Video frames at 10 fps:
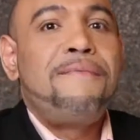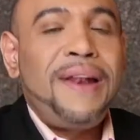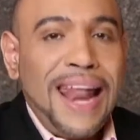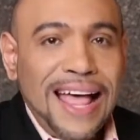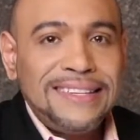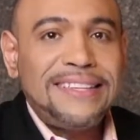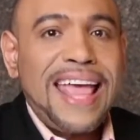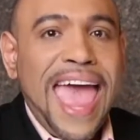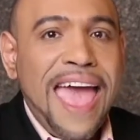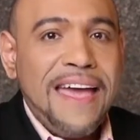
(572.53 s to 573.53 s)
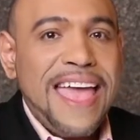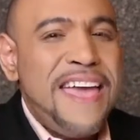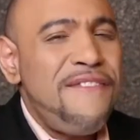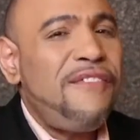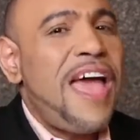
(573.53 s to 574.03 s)
plus
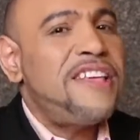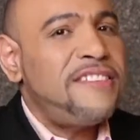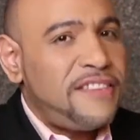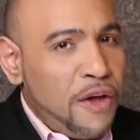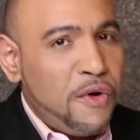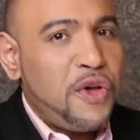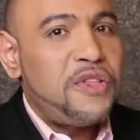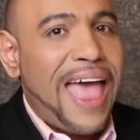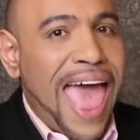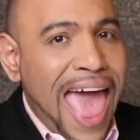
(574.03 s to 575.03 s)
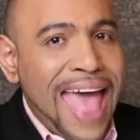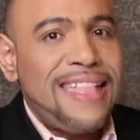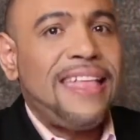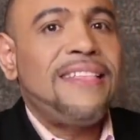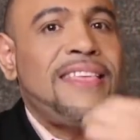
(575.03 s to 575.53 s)
if I still could
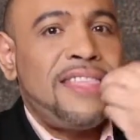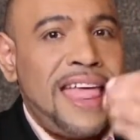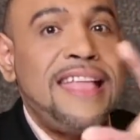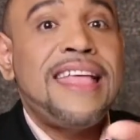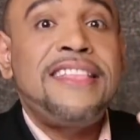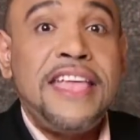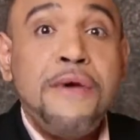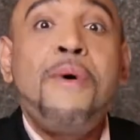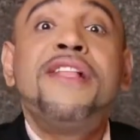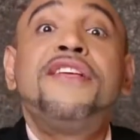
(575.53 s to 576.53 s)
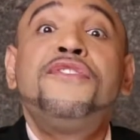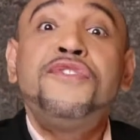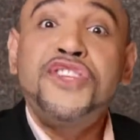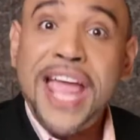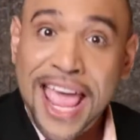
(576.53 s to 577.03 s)
add the thing that he wanted to
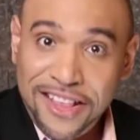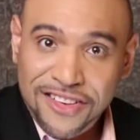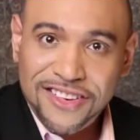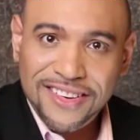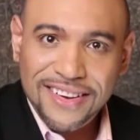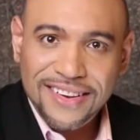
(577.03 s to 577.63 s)
change,